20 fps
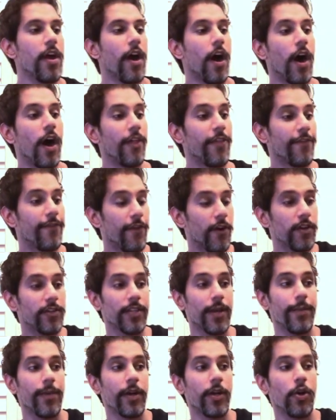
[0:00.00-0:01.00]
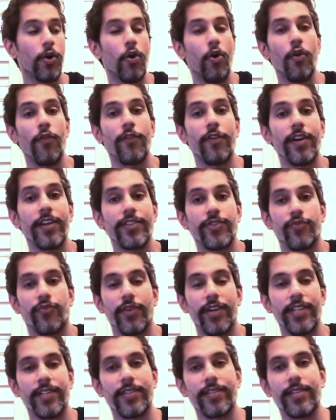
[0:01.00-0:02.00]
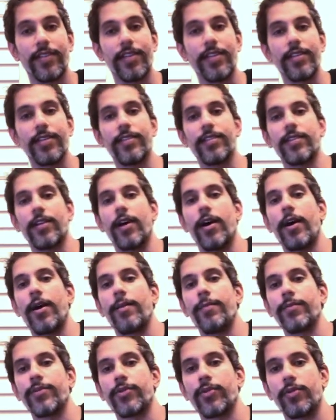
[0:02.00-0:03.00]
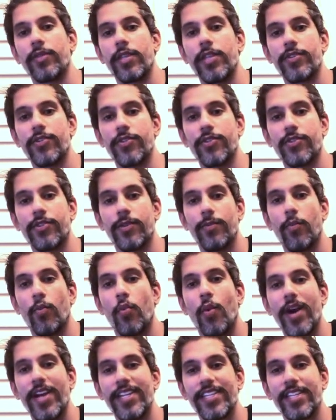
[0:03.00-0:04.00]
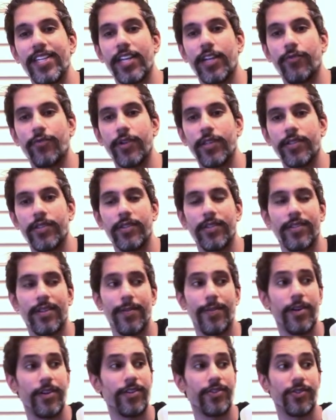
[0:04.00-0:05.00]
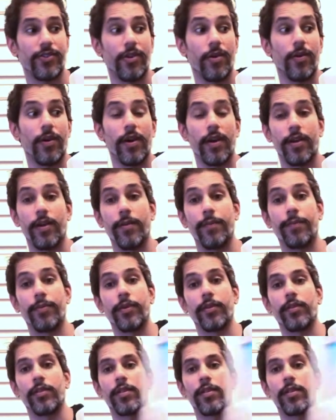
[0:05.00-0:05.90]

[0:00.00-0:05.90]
the first I'm going to go over is rinses. So these are some whitening rinses. I'm going to just go ahead and put